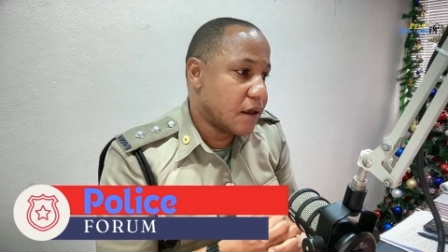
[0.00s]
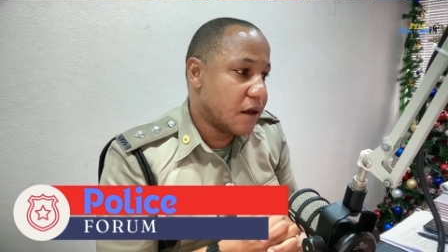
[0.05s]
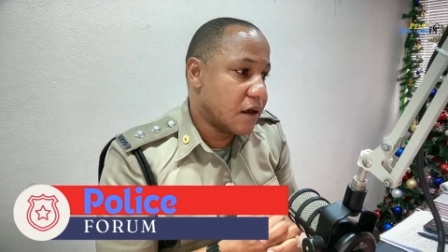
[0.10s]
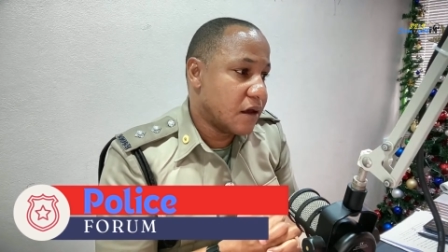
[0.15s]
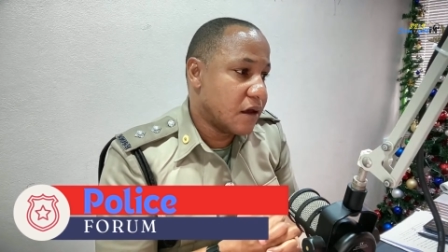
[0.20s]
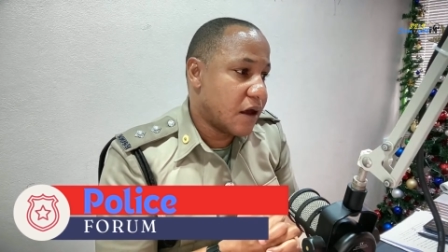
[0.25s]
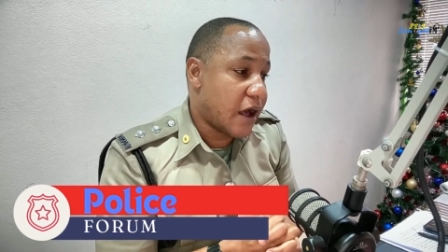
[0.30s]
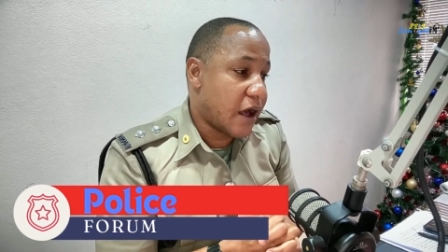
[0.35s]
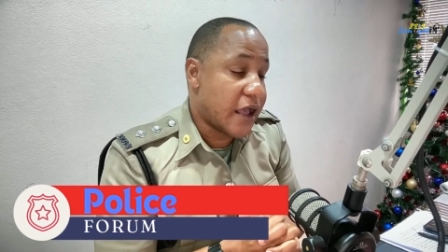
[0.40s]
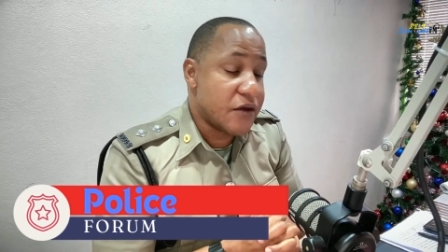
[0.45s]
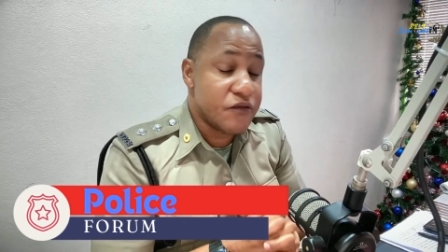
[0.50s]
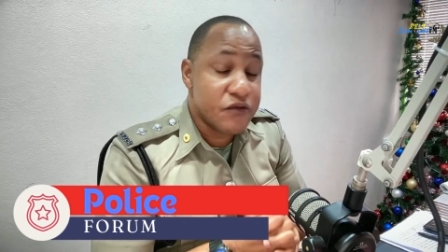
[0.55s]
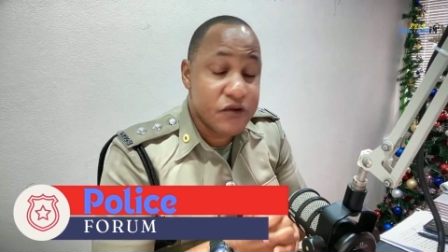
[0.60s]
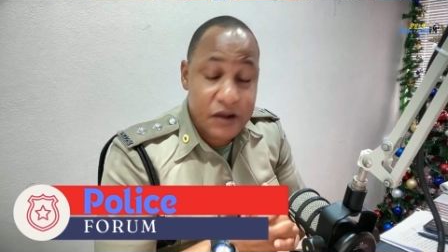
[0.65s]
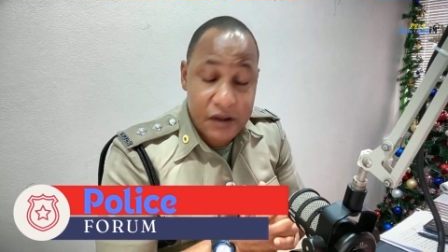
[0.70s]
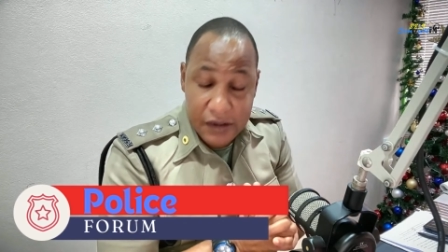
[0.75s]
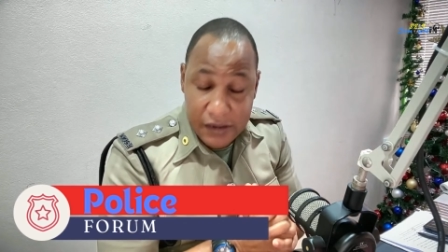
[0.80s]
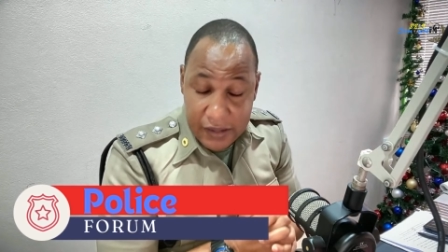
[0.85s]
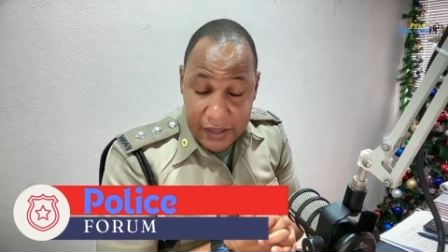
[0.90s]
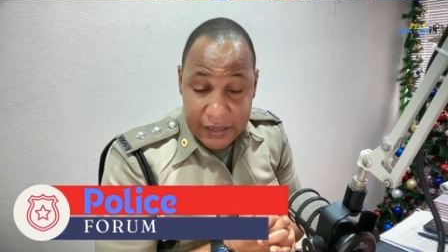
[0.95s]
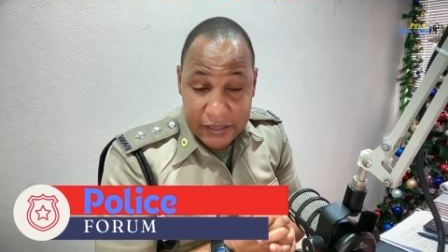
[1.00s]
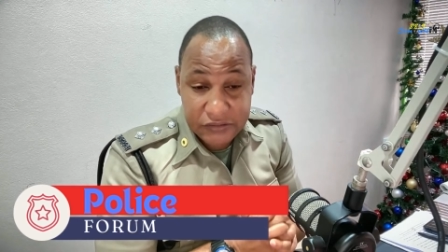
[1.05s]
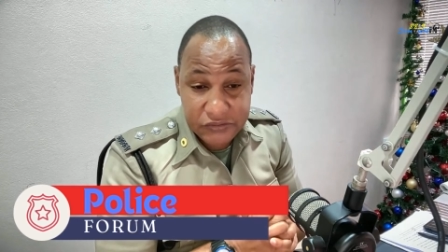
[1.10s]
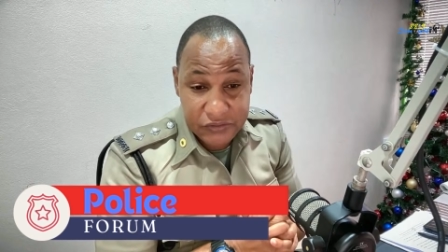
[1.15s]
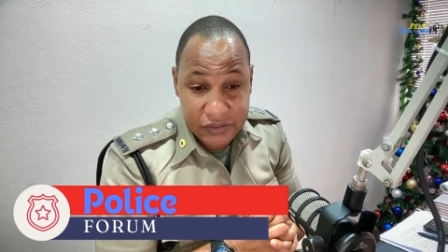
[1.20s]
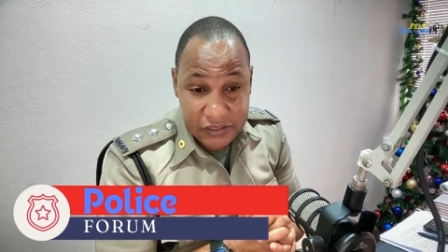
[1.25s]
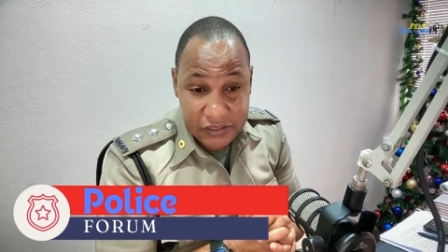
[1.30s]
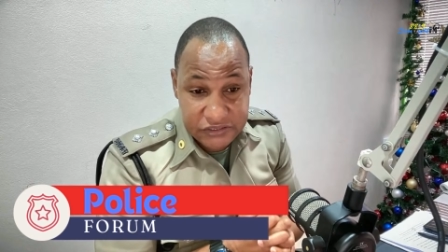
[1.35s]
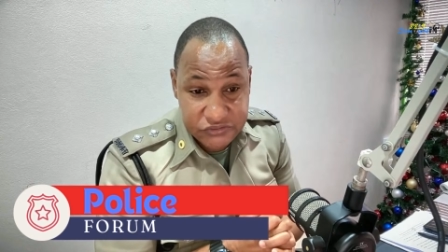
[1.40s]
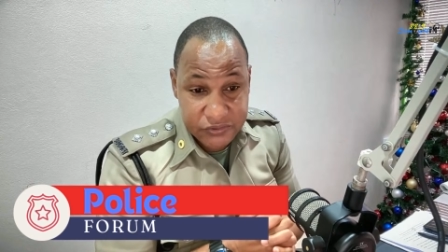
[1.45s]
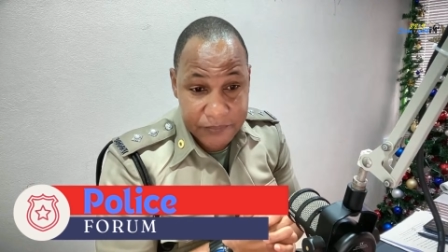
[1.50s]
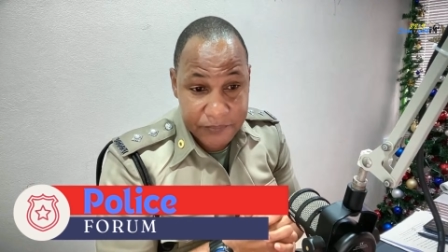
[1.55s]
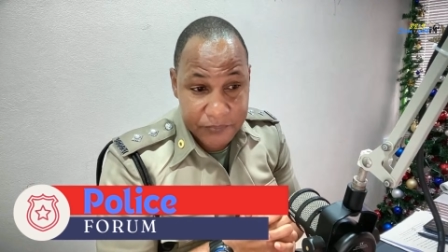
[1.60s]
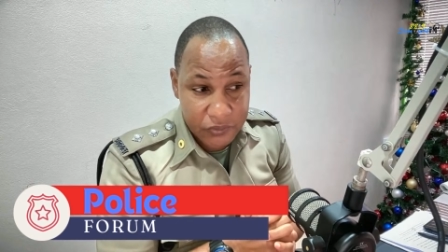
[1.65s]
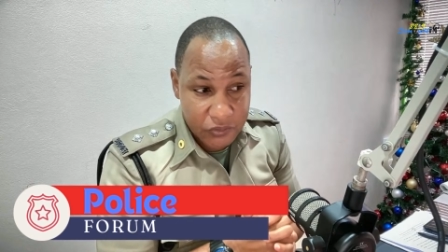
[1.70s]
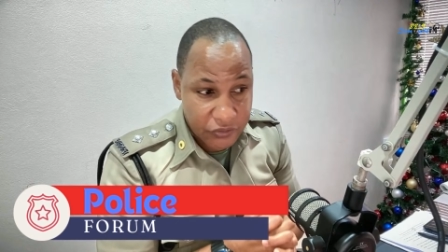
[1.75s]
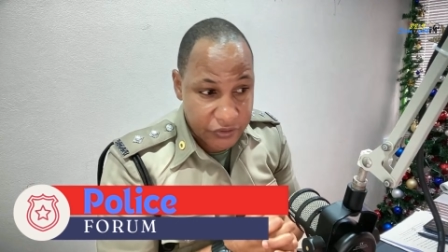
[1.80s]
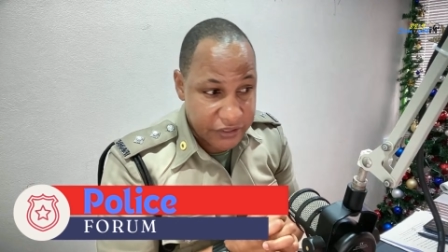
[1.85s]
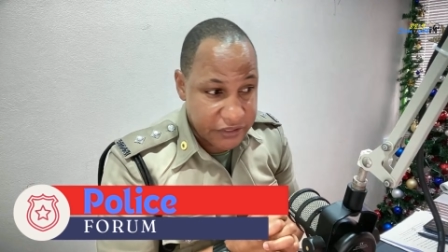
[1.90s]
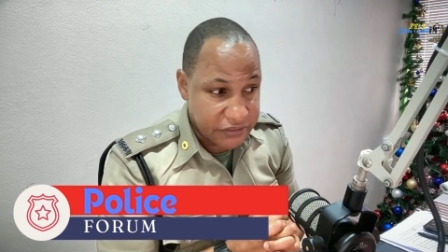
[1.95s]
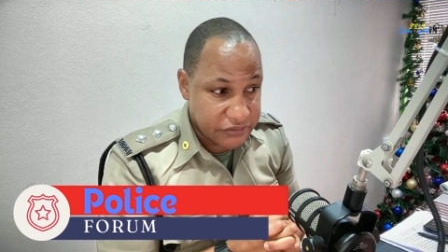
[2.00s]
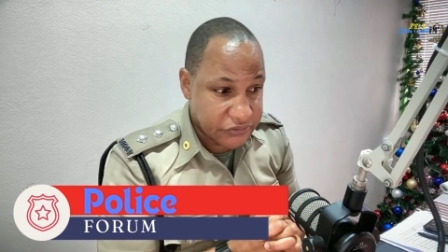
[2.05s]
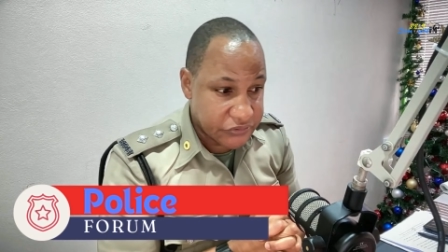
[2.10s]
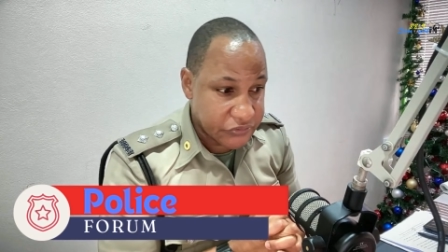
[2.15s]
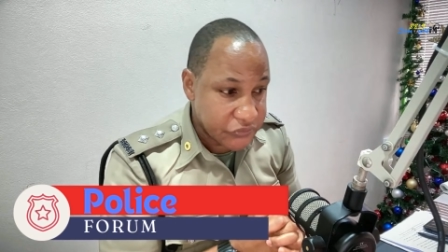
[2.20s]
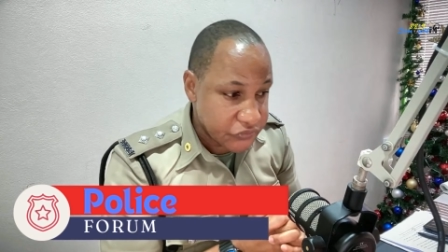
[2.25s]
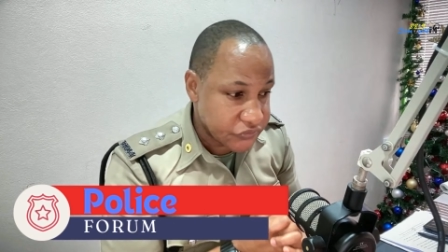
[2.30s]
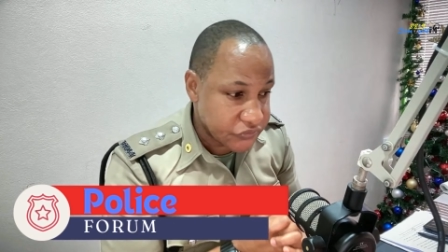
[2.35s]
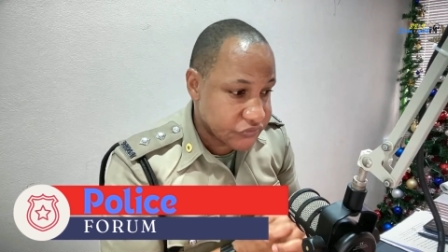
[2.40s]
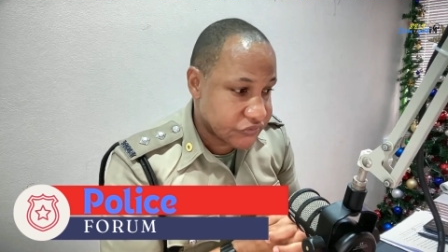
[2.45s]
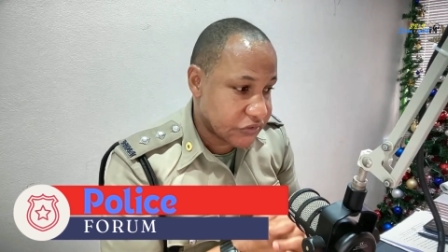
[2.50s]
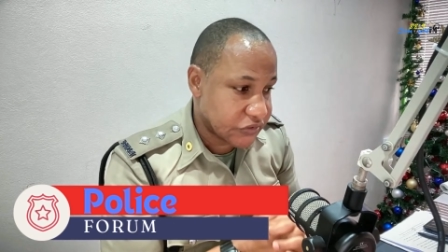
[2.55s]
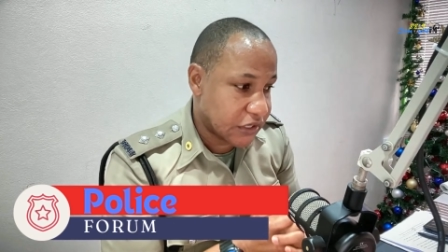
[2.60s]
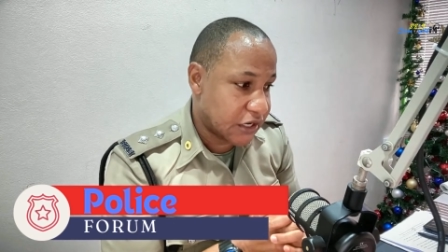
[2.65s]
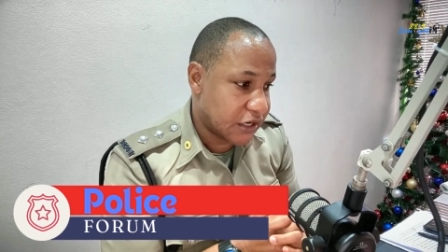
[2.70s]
I would like us to employ those